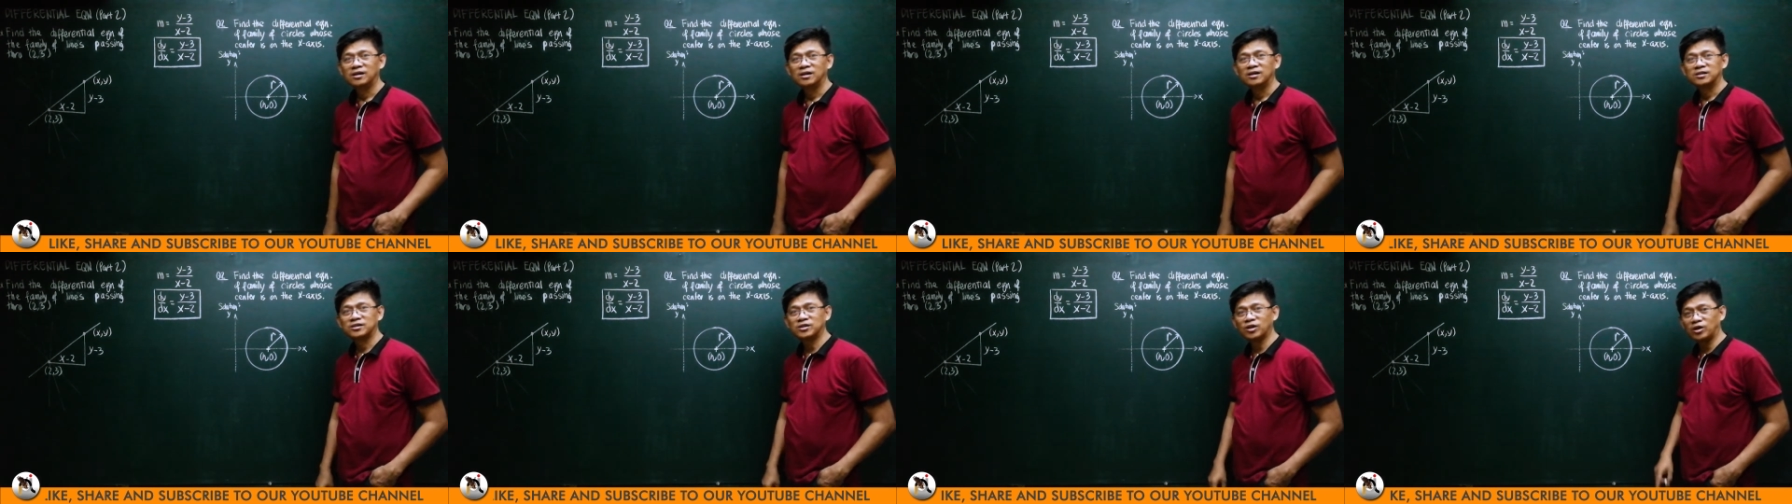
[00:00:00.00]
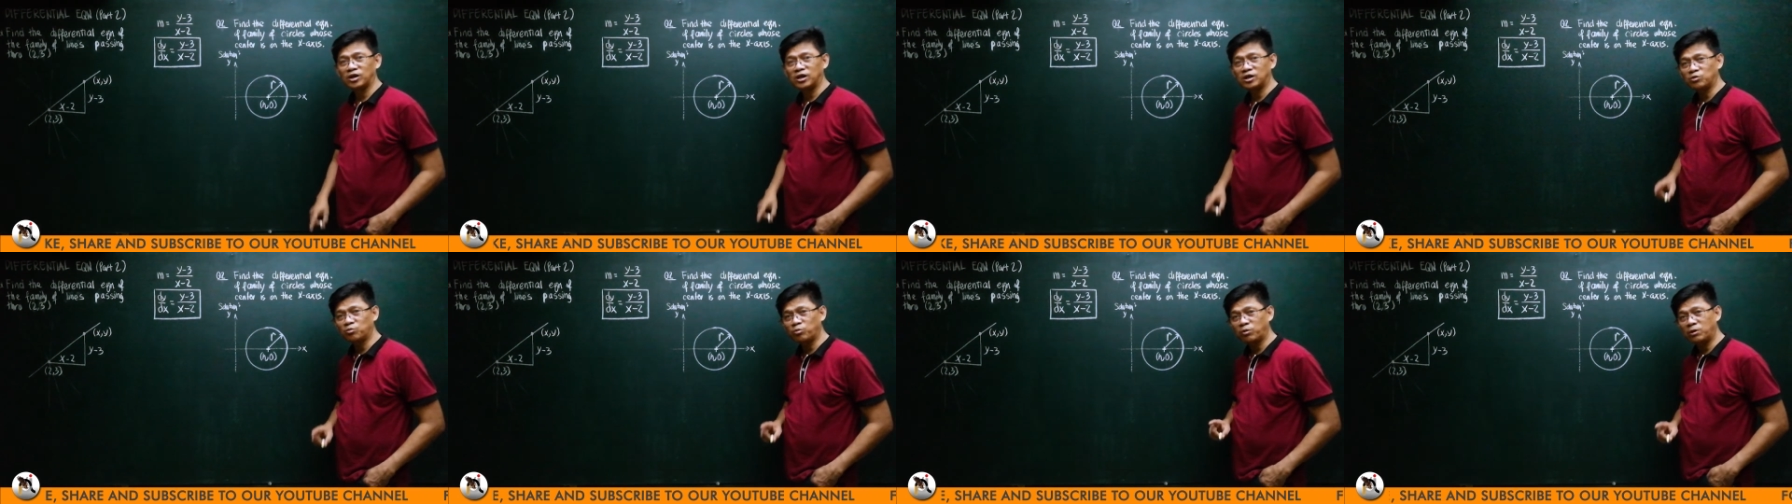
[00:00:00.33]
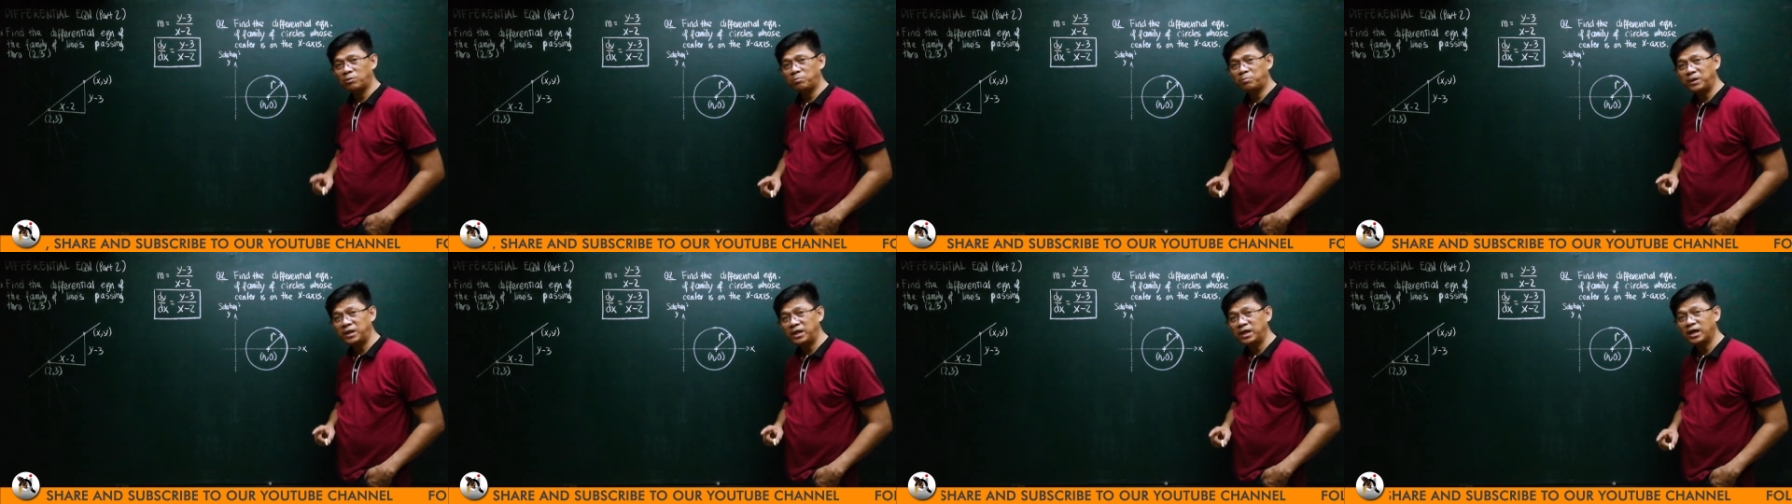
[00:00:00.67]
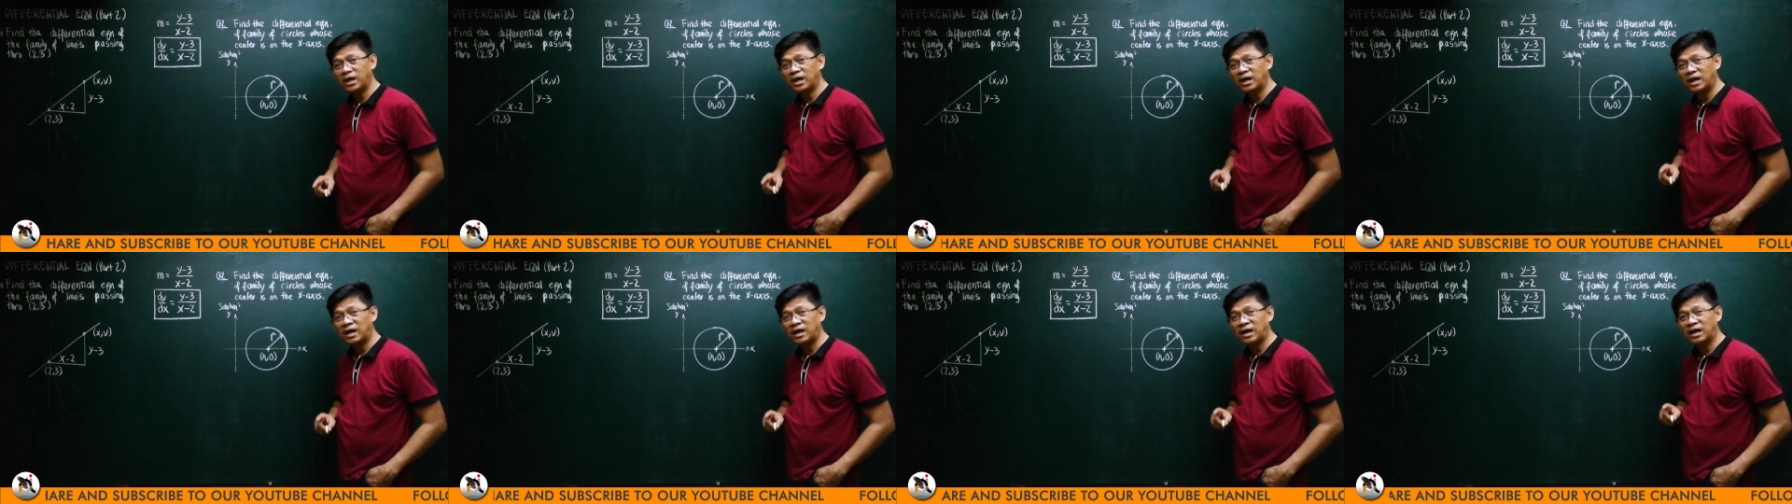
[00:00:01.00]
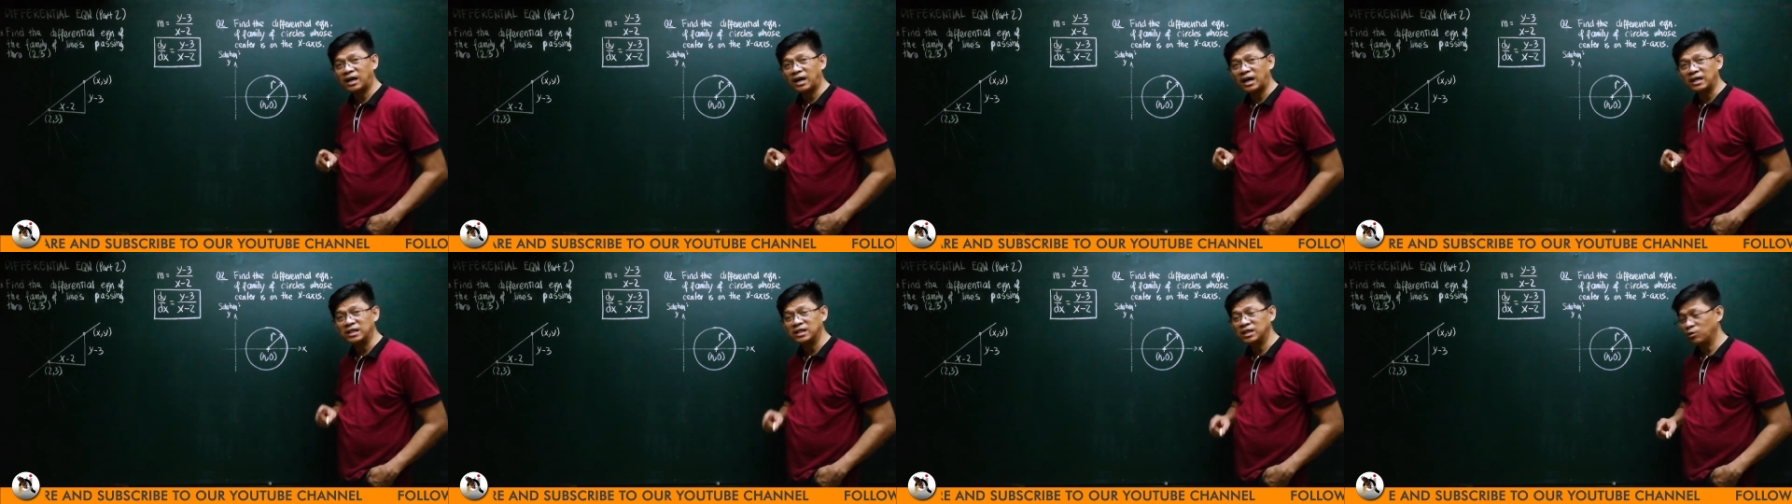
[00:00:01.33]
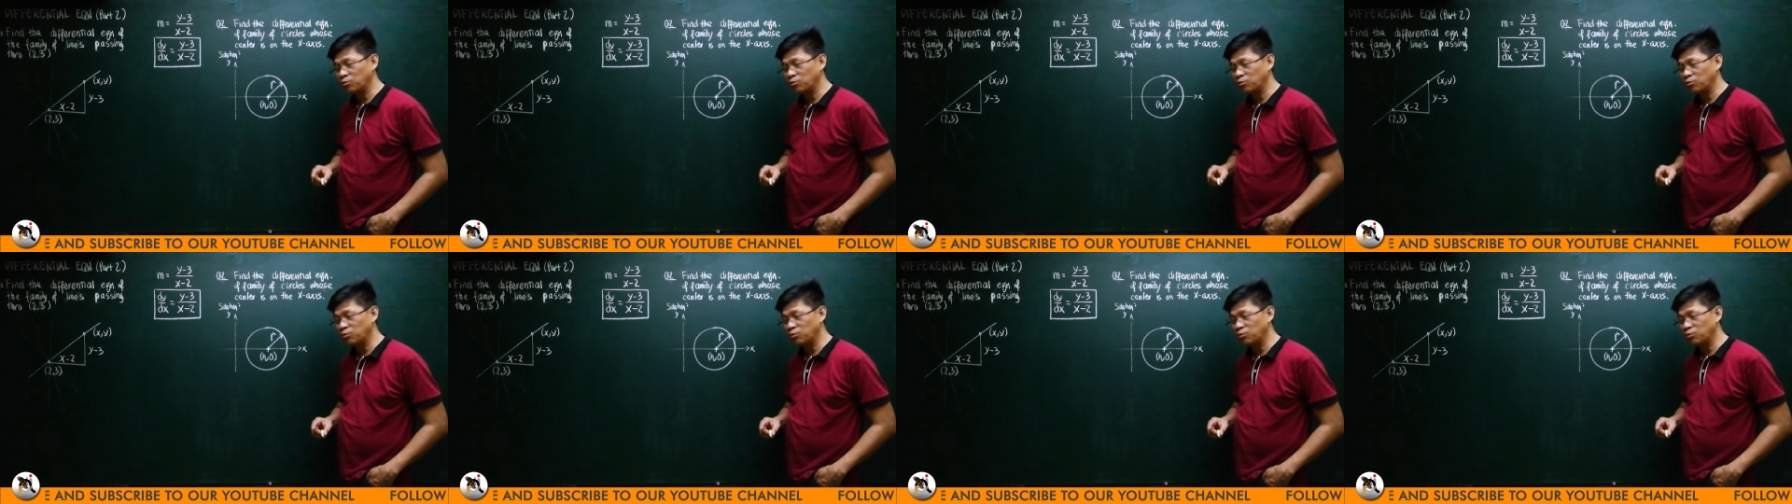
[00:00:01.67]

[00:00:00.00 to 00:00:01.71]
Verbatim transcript: So it will be uh, an